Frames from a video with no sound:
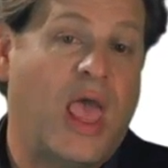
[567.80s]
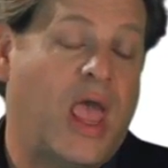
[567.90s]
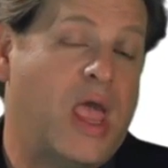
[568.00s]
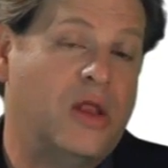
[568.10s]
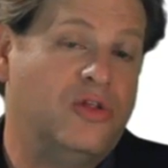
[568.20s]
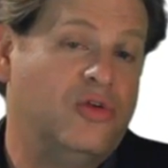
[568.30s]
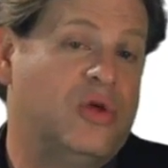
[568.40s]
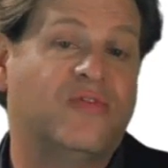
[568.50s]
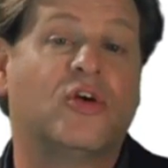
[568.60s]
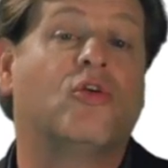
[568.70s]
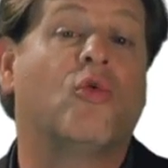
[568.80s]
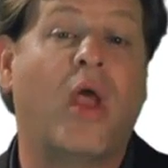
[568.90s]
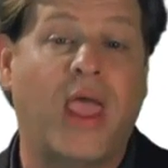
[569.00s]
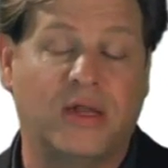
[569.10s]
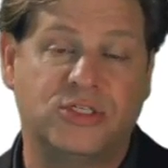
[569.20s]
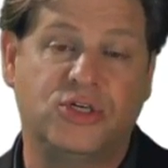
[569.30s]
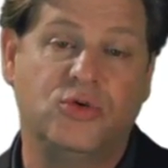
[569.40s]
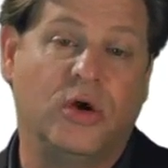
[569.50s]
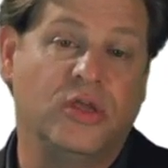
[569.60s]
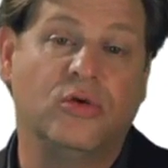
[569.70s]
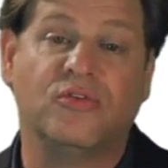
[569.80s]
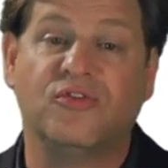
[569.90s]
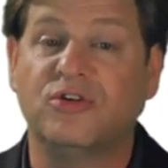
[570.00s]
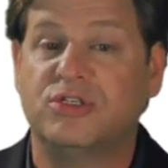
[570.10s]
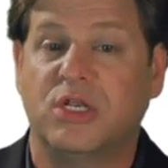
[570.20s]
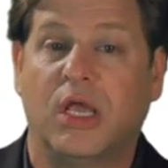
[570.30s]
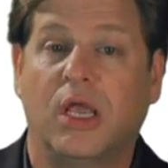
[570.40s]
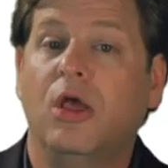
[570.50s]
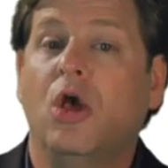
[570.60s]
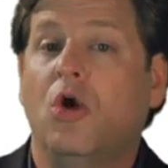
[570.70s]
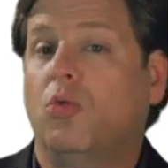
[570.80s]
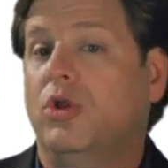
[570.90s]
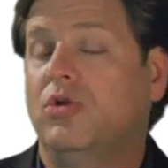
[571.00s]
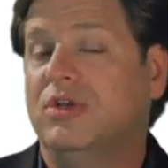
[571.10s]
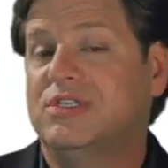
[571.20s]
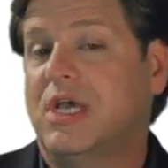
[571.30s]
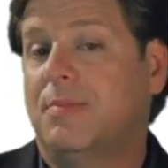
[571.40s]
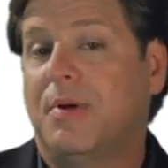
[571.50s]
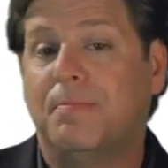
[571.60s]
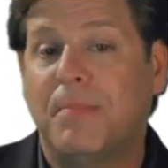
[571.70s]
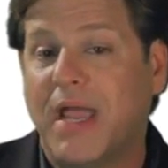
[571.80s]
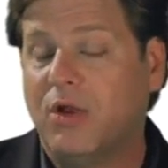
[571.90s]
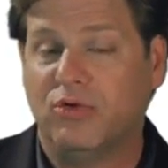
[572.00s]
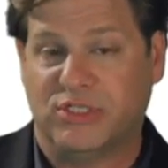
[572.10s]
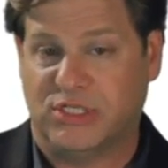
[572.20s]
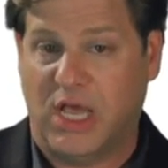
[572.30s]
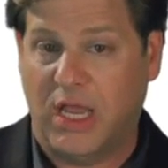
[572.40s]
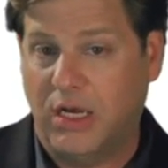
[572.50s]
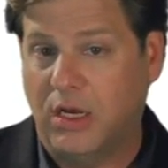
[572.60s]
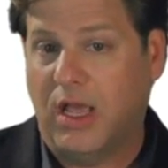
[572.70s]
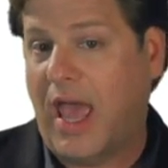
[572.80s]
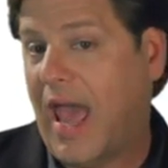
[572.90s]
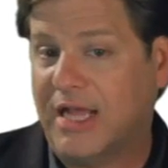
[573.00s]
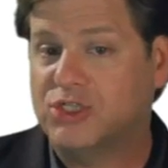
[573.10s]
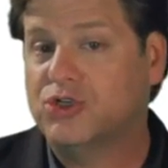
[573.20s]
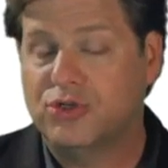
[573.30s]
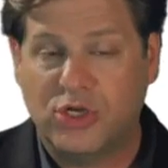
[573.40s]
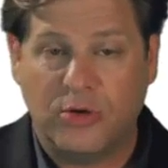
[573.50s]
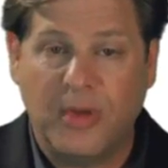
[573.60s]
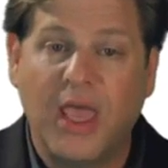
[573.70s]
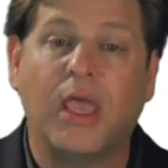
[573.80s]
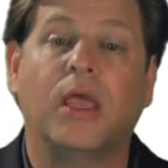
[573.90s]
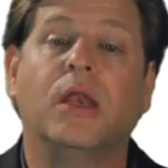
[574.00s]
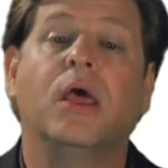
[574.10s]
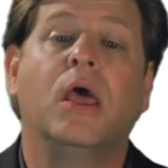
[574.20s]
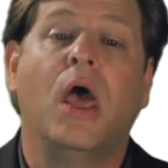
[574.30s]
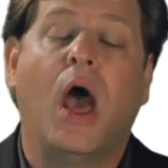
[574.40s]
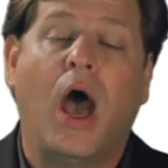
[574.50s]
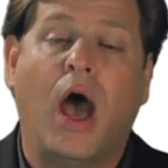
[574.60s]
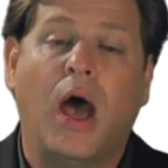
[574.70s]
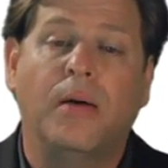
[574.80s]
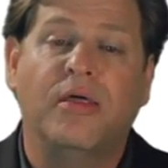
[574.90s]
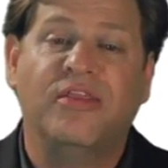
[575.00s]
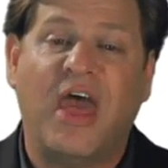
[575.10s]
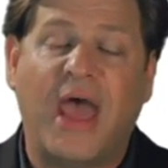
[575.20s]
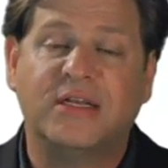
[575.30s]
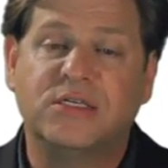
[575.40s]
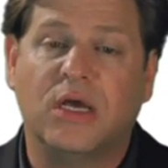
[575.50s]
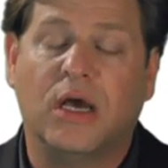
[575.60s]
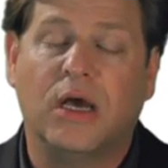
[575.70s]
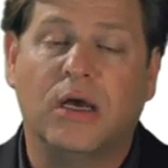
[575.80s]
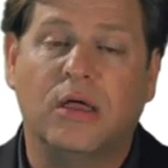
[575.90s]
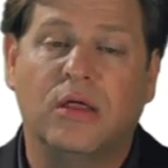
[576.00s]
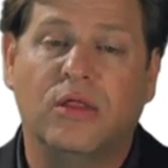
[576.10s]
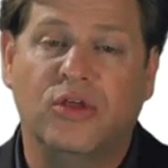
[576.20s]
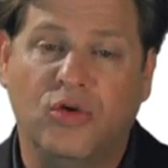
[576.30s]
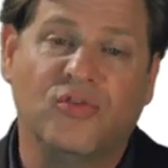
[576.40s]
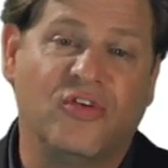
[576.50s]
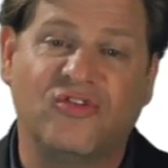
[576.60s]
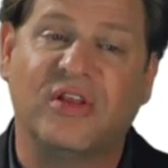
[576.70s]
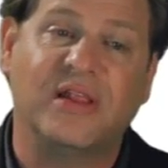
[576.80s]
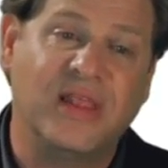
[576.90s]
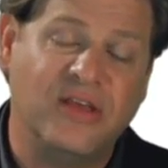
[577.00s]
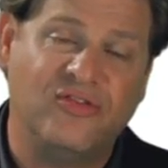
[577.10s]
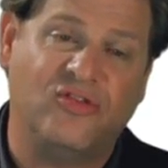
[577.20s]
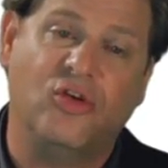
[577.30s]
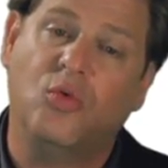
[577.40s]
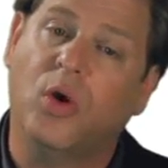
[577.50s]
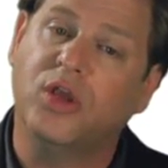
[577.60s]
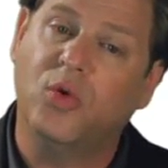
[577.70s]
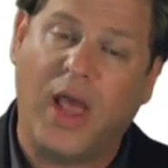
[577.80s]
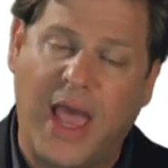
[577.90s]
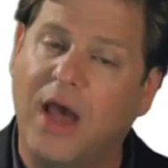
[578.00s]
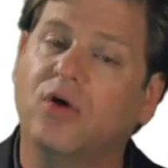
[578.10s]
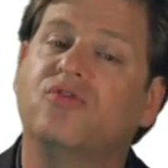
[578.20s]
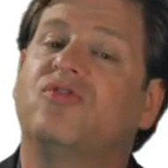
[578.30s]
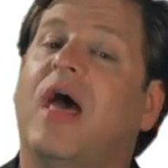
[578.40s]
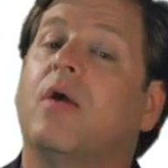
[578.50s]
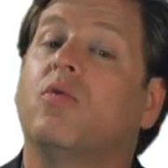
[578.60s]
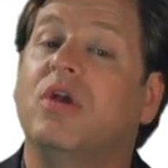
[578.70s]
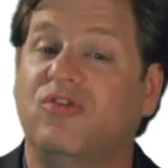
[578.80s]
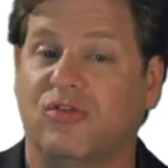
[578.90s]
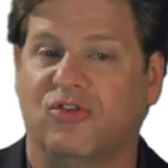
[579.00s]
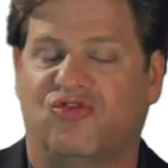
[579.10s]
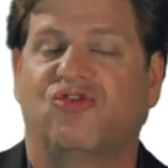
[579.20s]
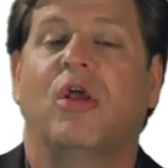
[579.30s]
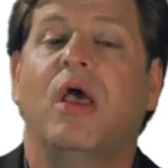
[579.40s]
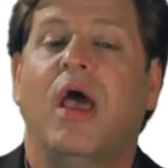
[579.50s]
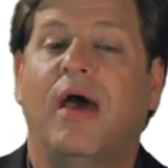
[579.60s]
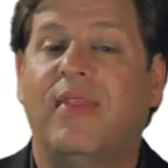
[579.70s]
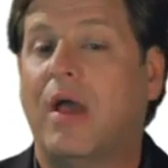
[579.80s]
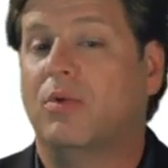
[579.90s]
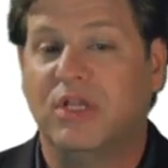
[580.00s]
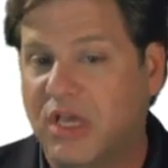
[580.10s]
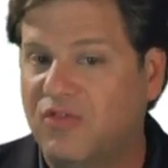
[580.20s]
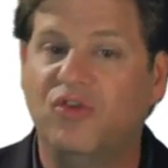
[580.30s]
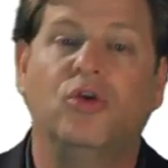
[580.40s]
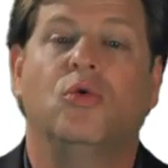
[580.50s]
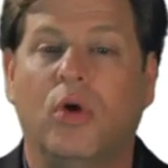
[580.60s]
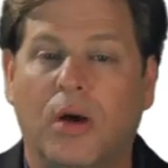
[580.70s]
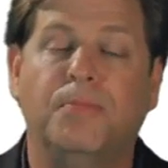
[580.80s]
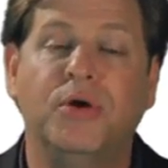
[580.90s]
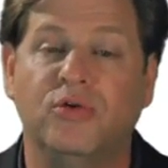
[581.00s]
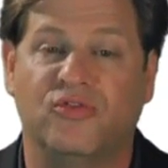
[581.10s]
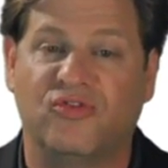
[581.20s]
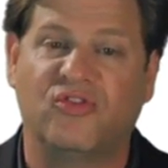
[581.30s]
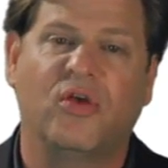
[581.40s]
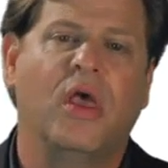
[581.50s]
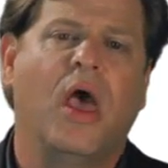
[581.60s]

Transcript: and you give a grant to a university. Well, you could set up a microsite at your domain that the university links to where you house that research, and that would give you a boost.